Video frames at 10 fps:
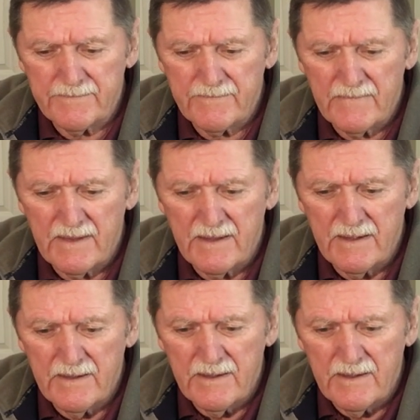
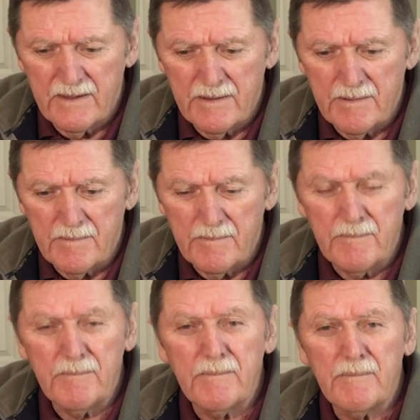Nothing is said.